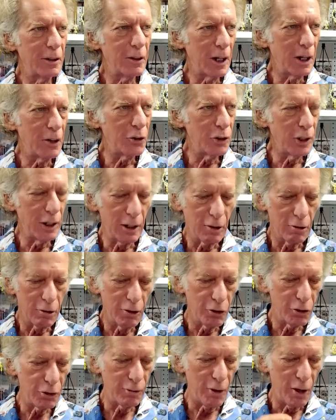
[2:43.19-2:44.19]
it does
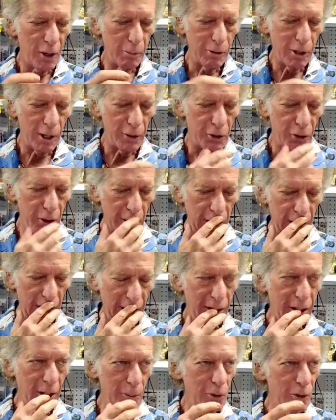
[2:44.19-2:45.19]
increase the vibration
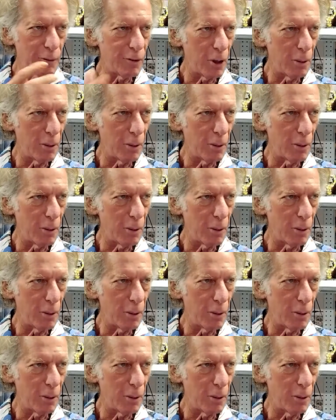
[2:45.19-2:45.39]
and keeps